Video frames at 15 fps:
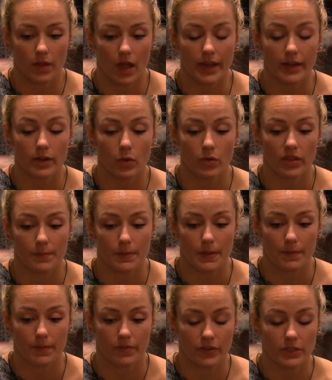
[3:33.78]
I know that
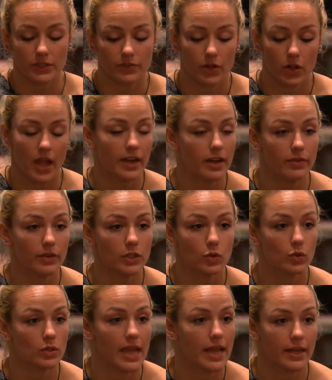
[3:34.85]
people, first of all, I never
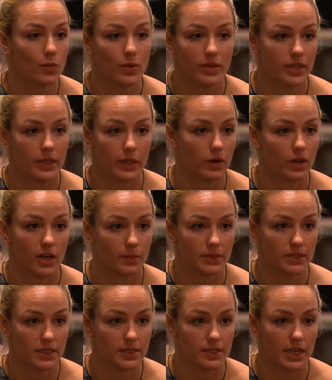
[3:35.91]
told anyone that they were
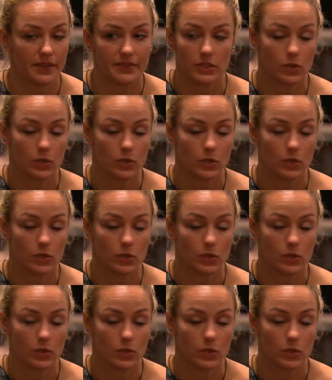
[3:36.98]
100% safe.